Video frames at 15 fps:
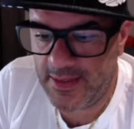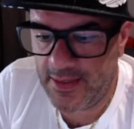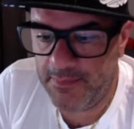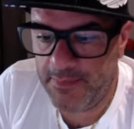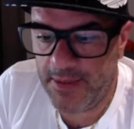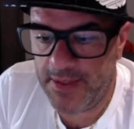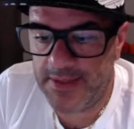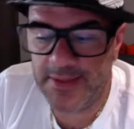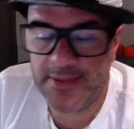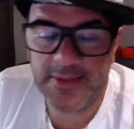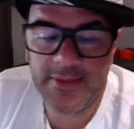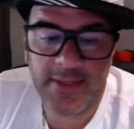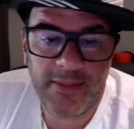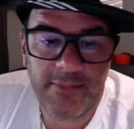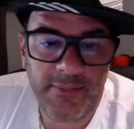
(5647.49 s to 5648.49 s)

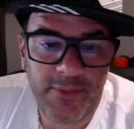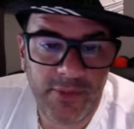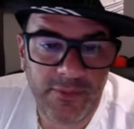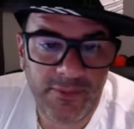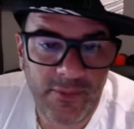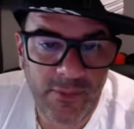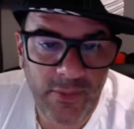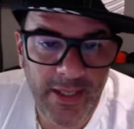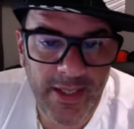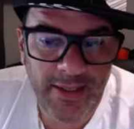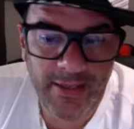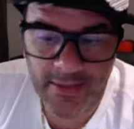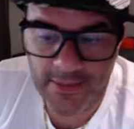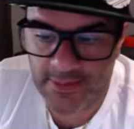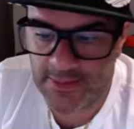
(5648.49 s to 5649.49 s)
abundant, and beautiful
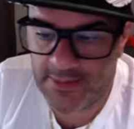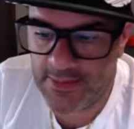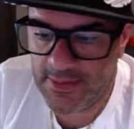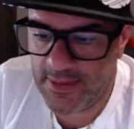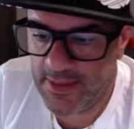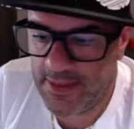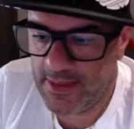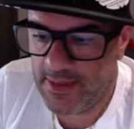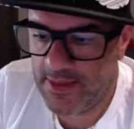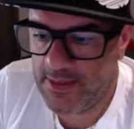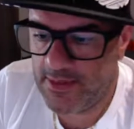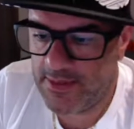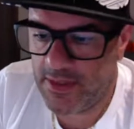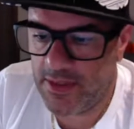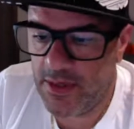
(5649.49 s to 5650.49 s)
week
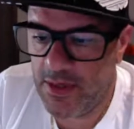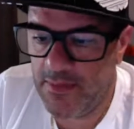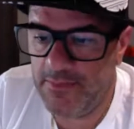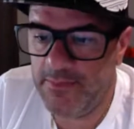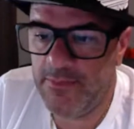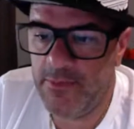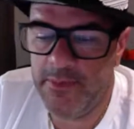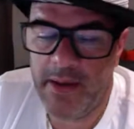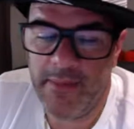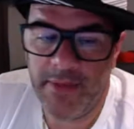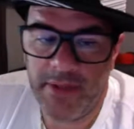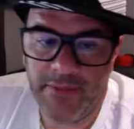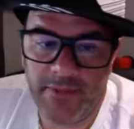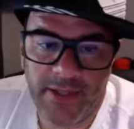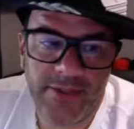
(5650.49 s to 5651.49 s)
to come. Remember,
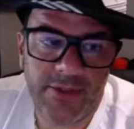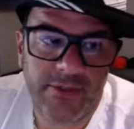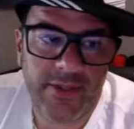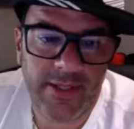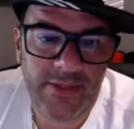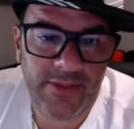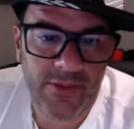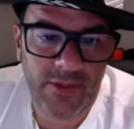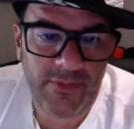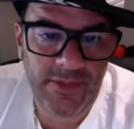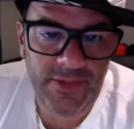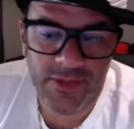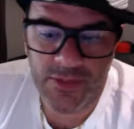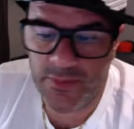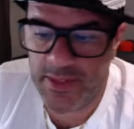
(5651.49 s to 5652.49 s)
the retrograde is over
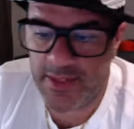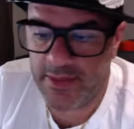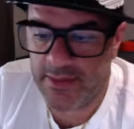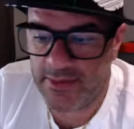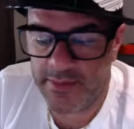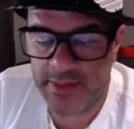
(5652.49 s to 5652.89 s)
this week.